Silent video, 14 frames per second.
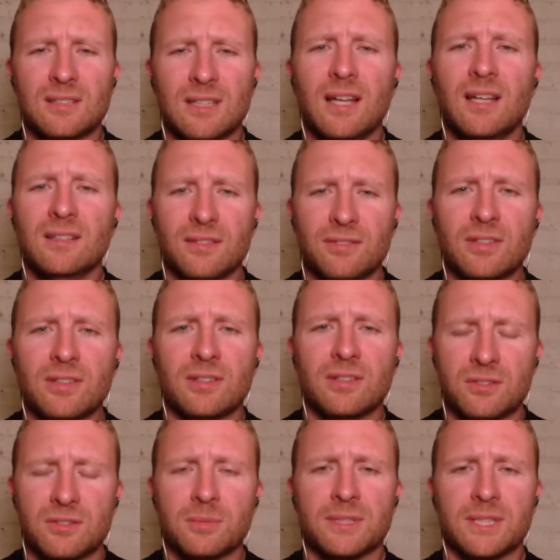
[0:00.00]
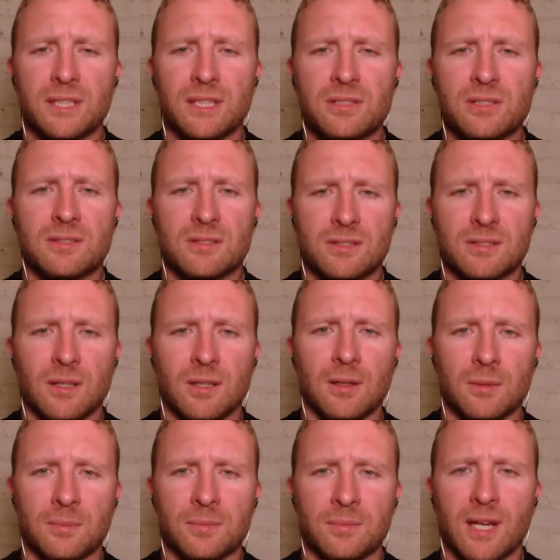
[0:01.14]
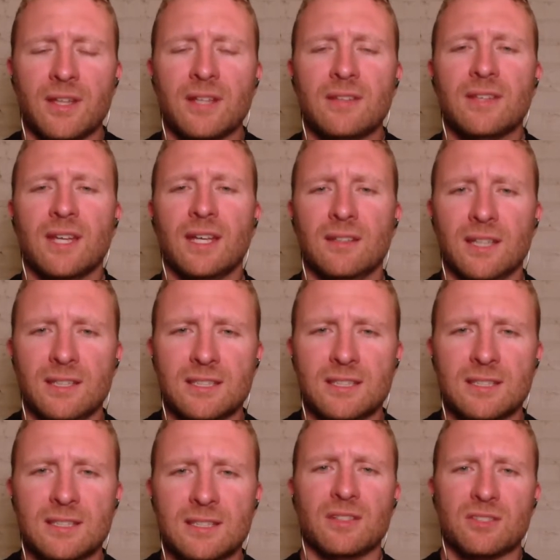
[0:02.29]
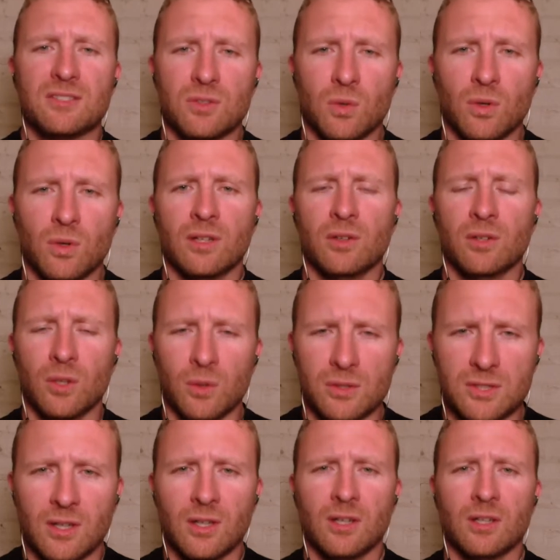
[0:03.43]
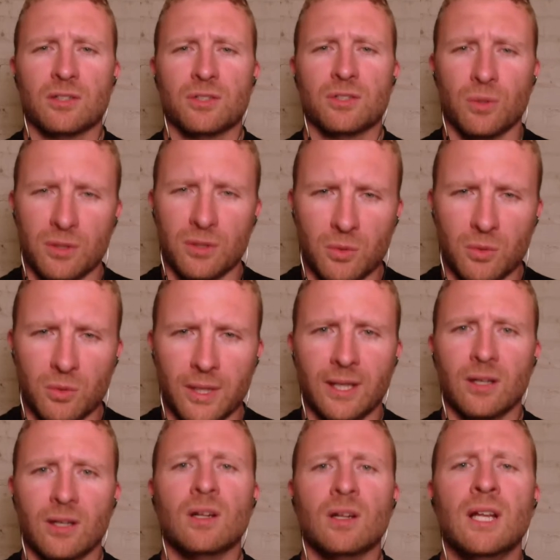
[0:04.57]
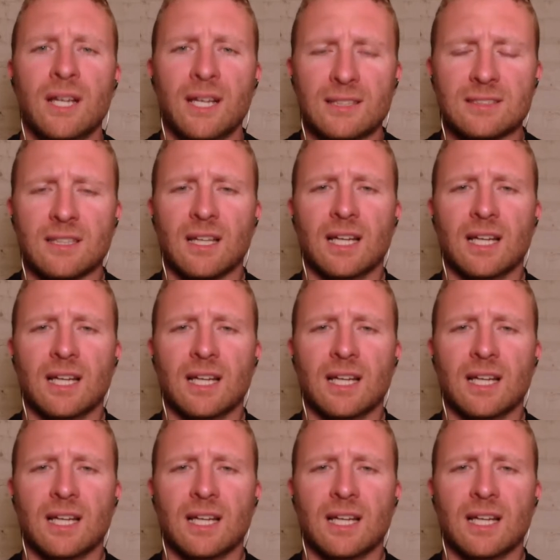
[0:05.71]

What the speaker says: a lot of different interpretations. I think they spin that story, Noah's Ark, Jonah and the whale. It's a